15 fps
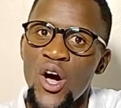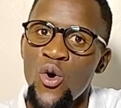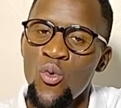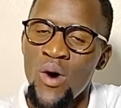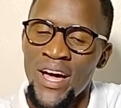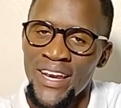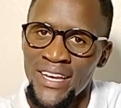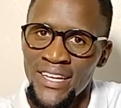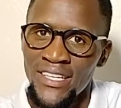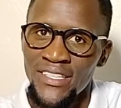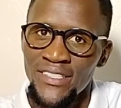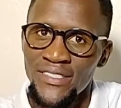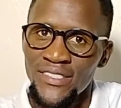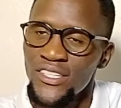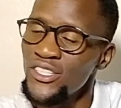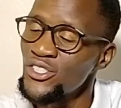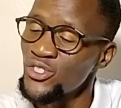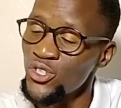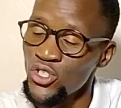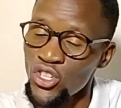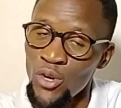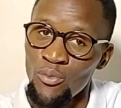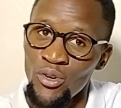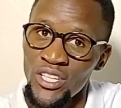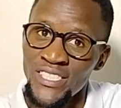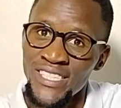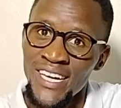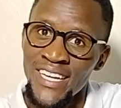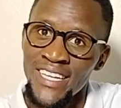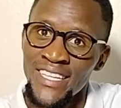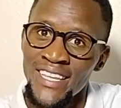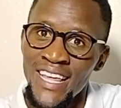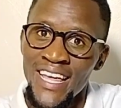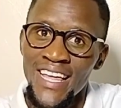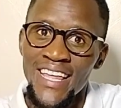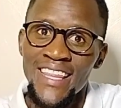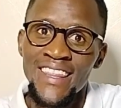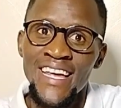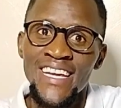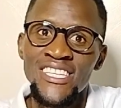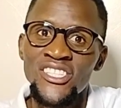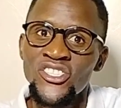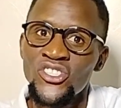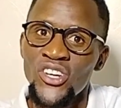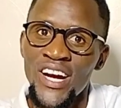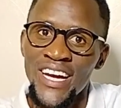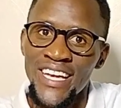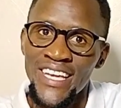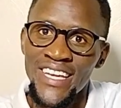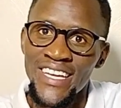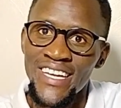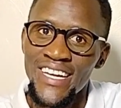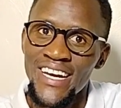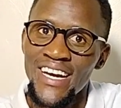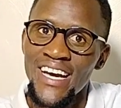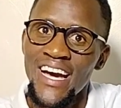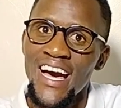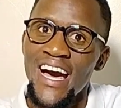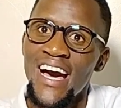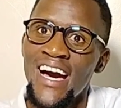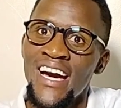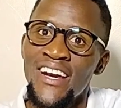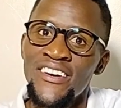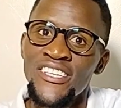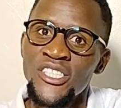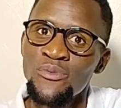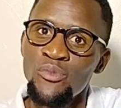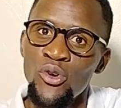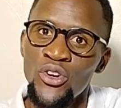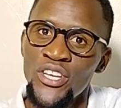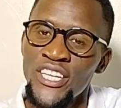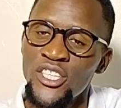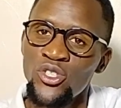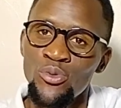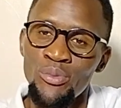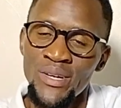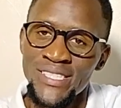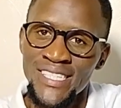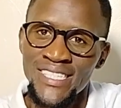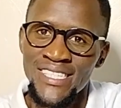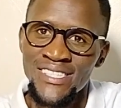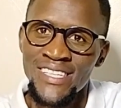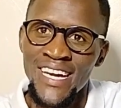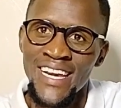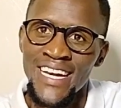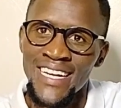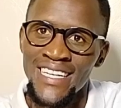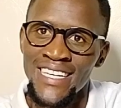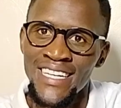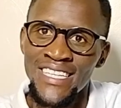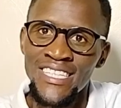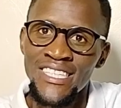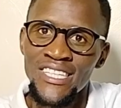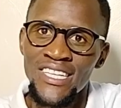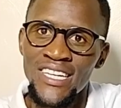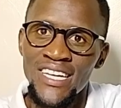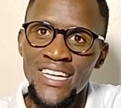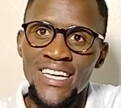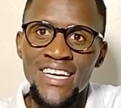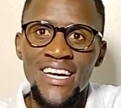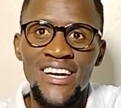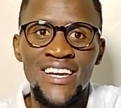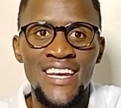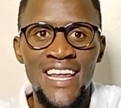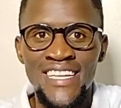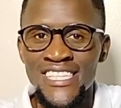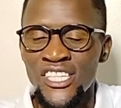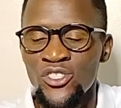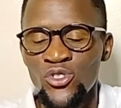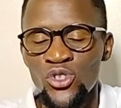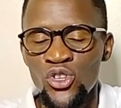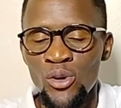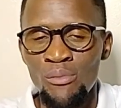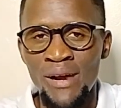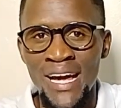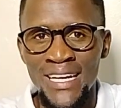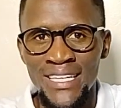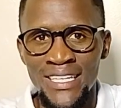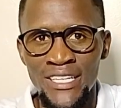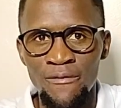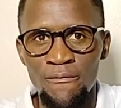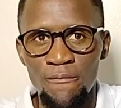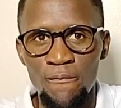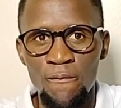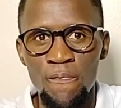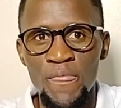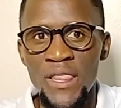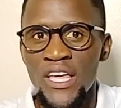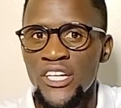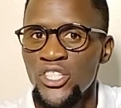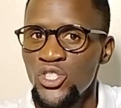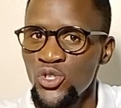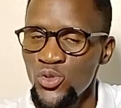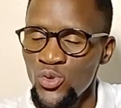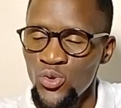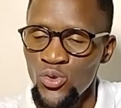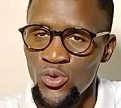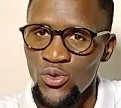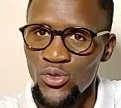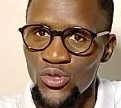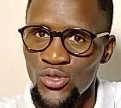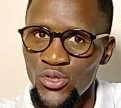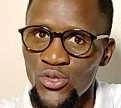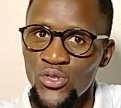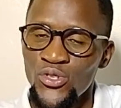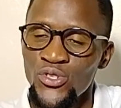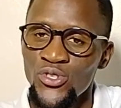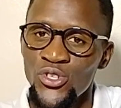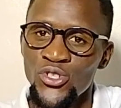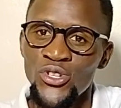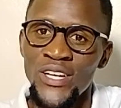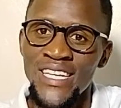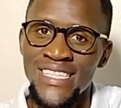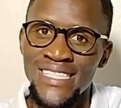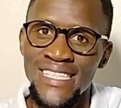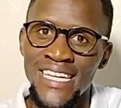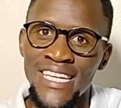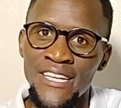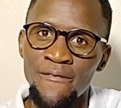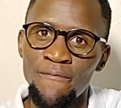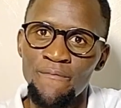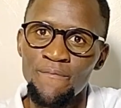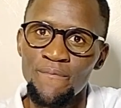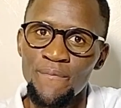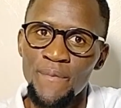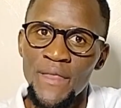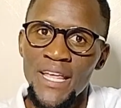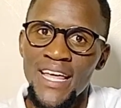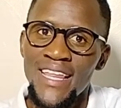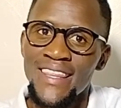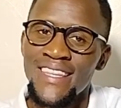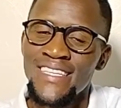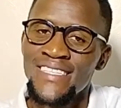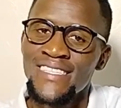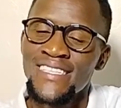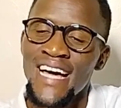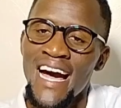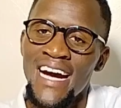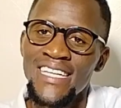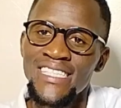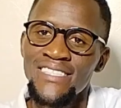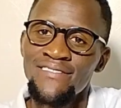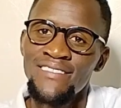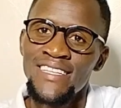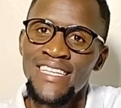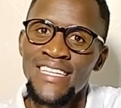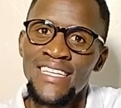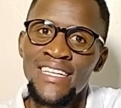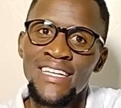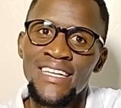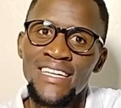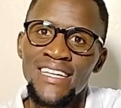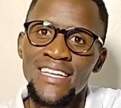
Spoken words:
1. Social monitoring, that is tracking and responding to messages directly related to your brand. 2. Social listening. This is actively